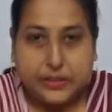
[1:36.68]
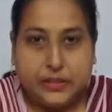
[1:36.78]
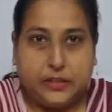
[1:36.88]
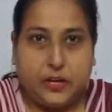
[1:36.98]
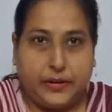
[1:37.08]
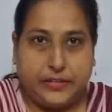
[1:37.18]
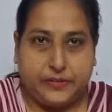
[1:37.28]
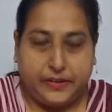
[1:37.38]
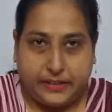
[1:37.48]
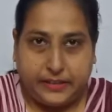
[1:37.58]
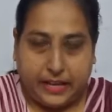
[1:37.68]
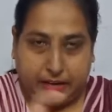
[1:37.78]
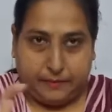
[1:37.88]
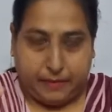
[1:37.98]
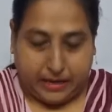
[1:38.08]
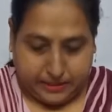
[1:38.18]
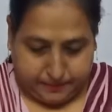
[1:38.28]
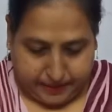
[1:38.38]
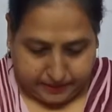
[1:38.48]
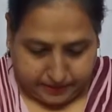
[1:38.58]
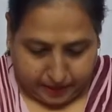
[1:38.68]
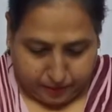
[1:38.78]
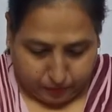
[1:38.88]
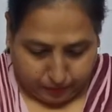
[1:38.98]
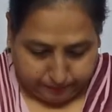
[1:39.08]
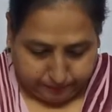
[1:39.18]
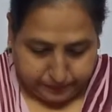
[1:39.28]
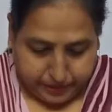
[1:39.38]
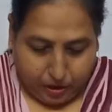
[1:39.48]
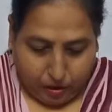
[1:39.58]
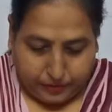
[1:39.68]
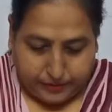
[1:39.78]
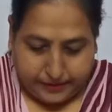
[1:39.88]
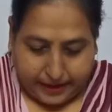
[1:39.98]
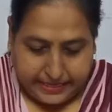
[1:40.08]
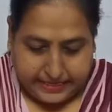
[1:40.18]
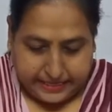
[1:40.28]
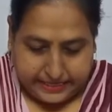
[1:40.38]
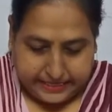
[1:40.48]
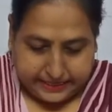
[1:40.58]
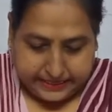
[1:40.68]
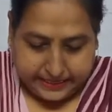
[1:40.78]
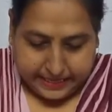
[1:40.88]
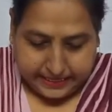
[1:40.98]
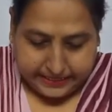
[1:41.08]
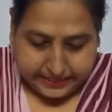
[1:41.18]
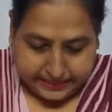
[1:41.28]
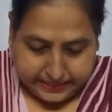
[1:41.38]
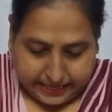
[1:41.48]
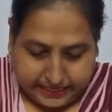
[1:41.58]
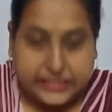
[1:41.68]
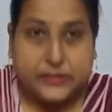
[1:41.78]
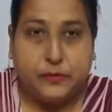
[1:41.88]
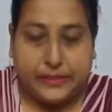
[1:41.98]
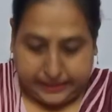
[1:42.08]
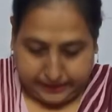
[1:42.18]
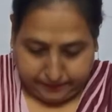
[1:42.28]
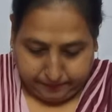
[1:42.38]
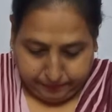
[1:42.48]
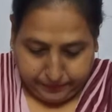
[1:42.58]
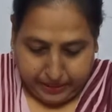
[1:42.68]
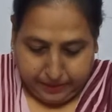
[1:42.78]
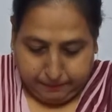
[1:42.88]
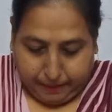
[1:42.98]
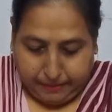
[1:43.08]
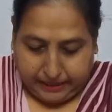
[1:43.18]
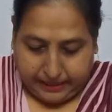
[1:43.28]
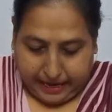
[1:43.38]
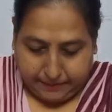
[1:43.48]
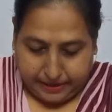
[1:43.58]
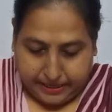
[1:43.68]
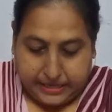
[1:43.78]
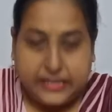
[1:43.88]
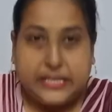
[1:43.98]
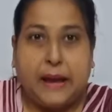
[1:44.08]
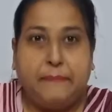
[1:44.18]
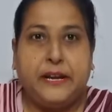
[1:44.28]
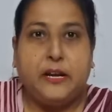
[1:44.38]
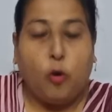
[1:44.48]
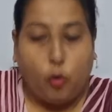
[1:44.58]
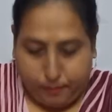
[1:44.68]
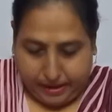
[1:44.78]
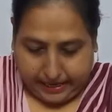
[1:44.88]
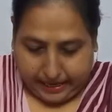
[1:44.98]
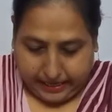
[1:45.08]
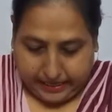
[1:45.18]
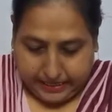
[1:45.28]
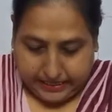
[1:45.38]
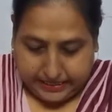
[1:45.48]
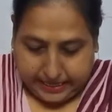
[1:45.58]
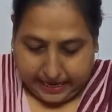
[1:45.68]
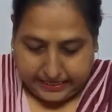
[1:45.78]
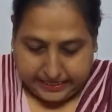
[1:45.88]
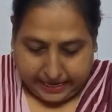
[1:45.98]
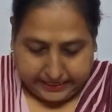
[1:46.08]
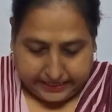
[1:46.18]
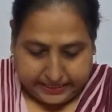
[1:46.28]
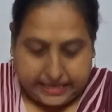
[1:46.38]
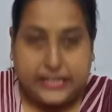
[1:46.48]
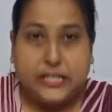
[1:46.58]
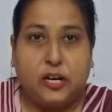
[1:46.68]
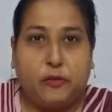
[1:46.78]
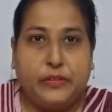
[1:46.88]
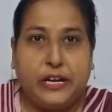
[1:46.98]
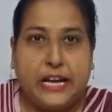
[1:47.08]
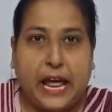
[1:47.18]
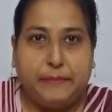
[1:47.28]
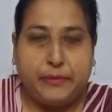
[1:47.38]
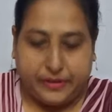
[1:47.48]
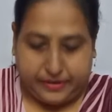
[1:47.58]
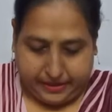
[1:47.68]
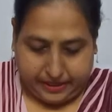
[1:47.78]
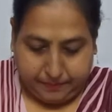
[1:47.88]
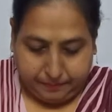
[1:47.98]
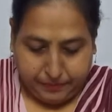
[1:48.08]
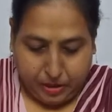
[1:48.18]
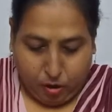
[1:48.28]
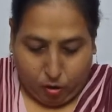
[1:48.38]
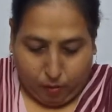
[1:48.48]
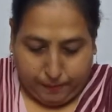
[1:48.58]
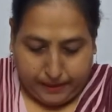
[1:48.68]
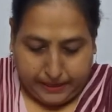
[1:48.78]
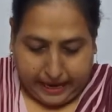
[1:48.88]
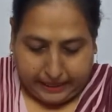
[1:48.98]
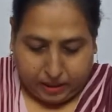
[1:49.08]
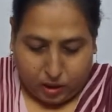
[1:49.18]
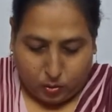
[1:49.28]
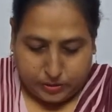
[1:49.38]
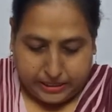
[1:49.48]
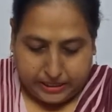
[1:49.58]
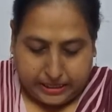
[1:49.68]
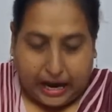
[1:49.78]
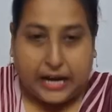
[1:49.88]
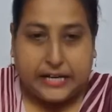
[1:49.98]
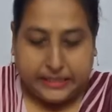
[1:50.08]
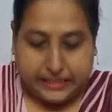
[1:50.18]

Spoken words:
Now it's written there, Mars Space Control. On the right is the Centerville Public Library. Captain Omega stands at the center of the library, opening and closing card